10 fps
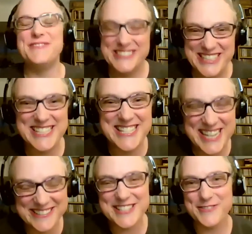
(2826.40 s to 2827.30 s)
please
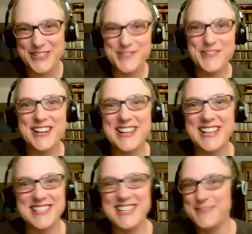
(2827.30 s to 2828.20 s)
tell us what you want
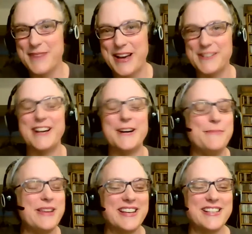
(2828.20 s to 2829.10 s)
to see about,
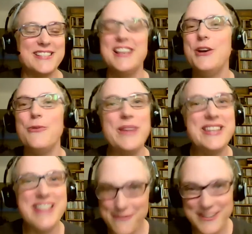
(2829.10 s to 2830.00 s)
because we
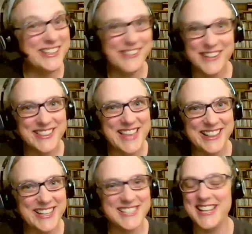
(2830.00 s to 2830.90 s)
definitely look at
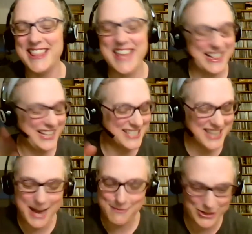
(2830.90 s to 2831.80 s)
that list, and that list
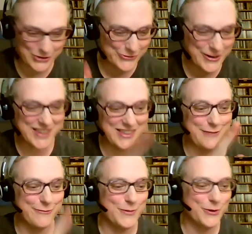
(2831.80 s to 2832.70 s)
came directly
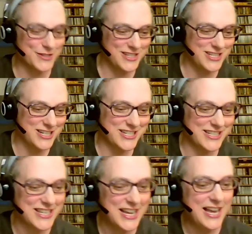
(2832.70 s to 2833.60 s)
from your
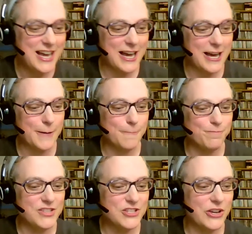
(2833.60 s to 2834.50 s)
suggestions.
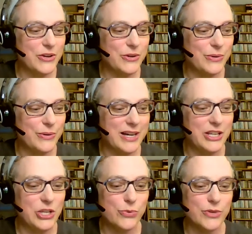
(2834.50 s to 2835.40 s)

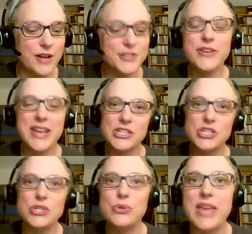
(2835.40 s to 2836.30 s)
You will also get
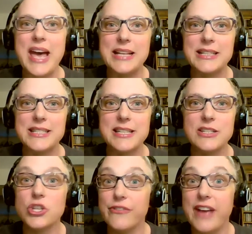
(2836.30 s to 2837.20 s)
to that
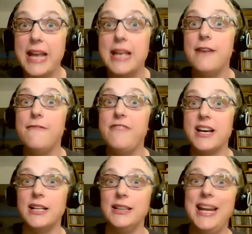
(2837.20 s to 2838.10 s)
survey
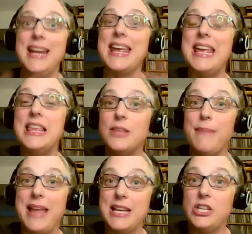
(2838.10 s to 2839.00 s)
via a link in the
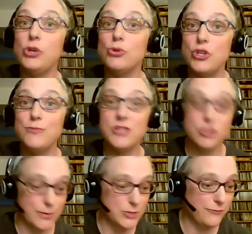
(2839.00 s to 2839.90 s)
main YouTube
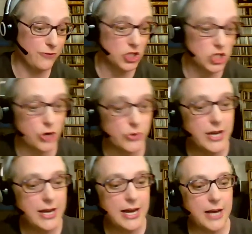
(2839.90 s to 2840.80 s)
description for the show.
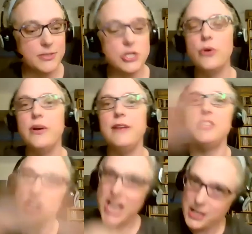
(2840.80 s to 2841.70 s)
So if
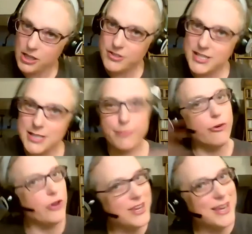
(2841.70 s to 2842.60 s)
the chat closes
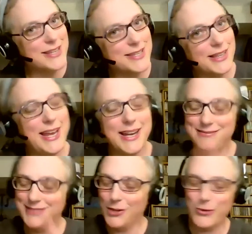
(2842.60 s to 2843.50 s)
before you can get to the link,
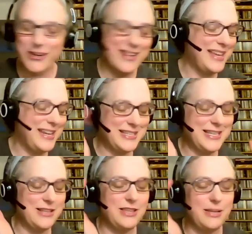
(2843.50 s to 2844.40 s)
don't worry, it is
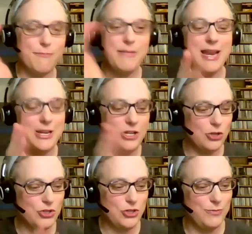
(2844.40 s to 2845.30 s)
in the main
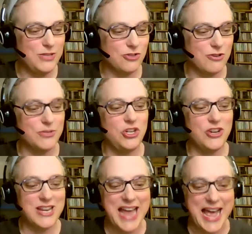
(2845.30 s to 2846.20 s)
YouTube description. You
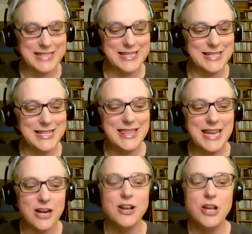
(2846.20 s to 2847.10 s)
can access it
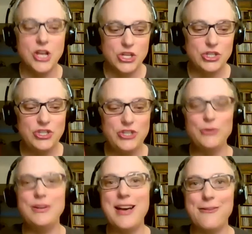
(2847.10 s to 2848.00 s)
there.
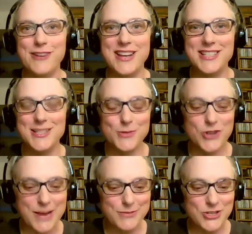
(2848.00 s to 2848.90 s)
Do not forget to
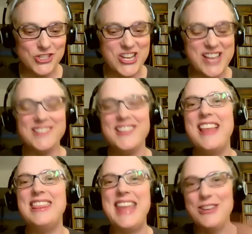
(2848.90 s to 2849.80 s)
subscribe to the channel.
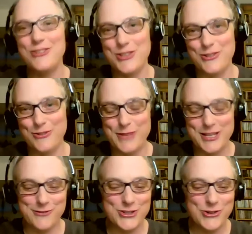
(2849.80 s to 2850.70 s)
Thank you so
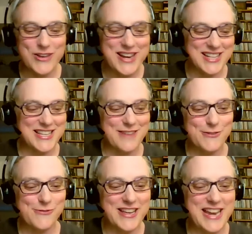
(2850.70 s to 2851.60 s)
much for joining us,
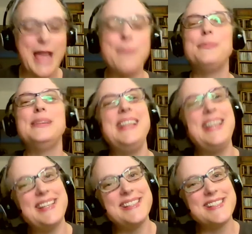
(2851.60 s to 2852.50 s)
everyone, and
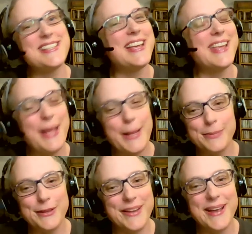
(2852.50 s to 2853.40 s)
please
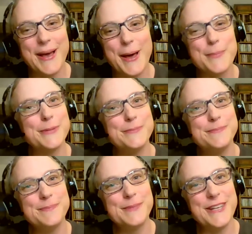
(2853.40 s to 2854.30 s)
keep looking up.
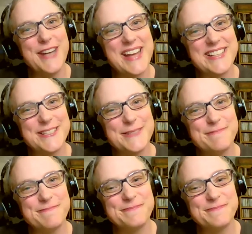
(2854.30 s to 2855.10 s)
Good night.